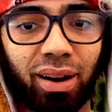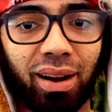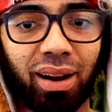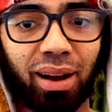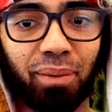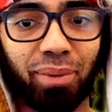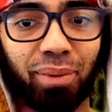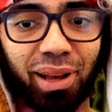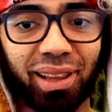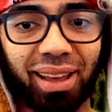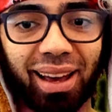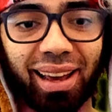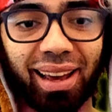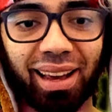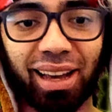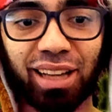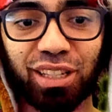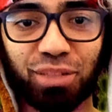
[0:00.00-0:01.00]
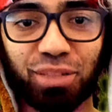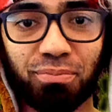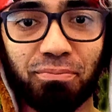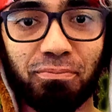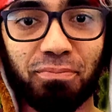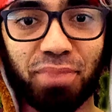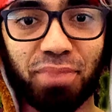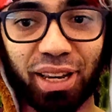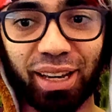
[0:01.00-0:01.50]
but I guess
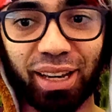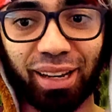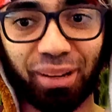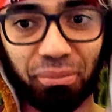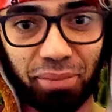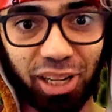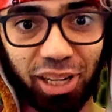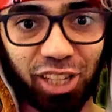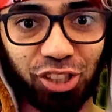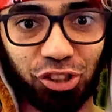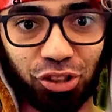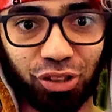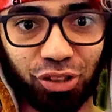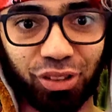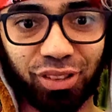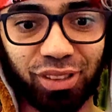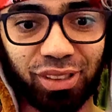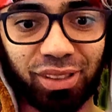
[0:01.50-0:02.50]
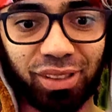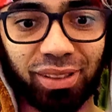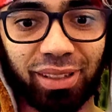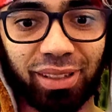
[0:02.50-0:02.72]
big missions.